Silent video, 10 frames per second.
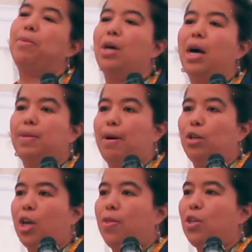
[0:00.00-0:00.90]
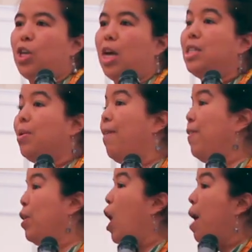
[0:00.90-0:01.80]
talked about Shed the Shed, so I
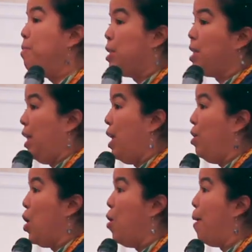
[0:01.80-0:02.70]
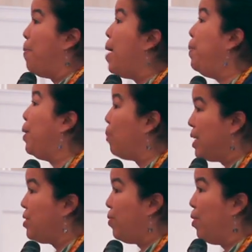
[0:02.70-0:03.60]
figured I'm just going to let you know about public
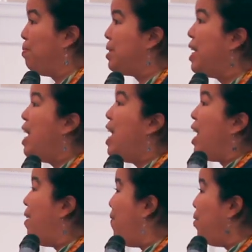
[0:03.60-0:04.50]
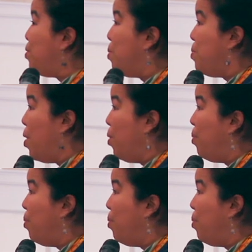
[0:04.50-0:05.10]
restaurants. If you don't know